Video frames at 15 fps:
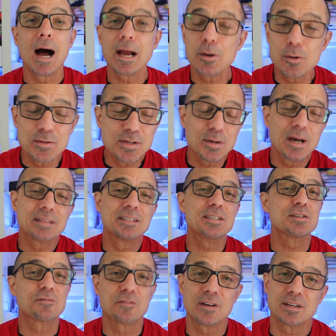I also got
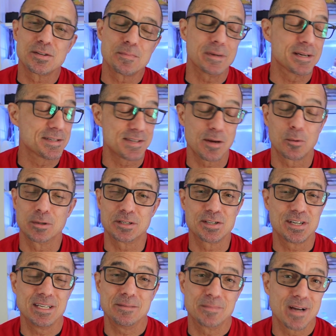these fish because they were
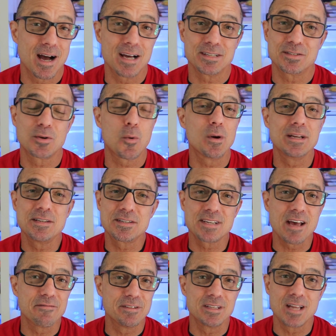cheap, guys.
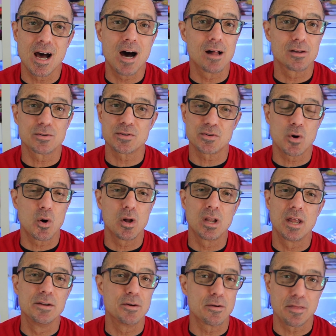$27, all
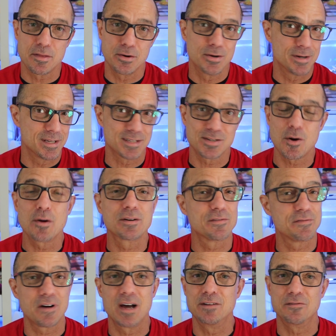under 30. It's hard to
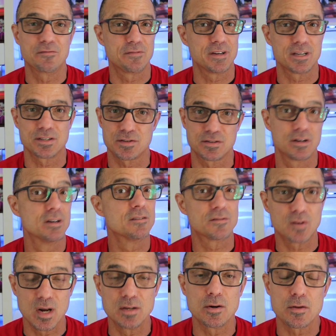find fish
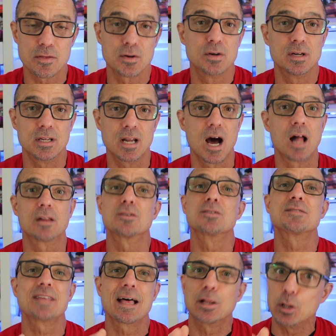for under
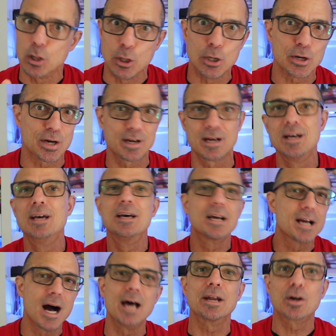$30 that look
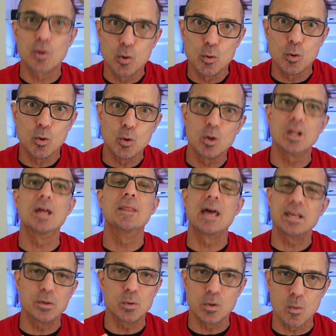kind of cool and
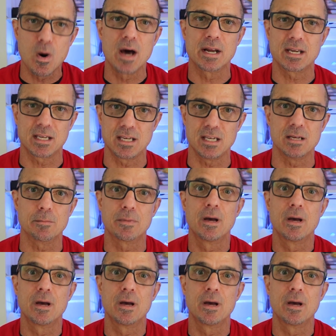that you would want to keep.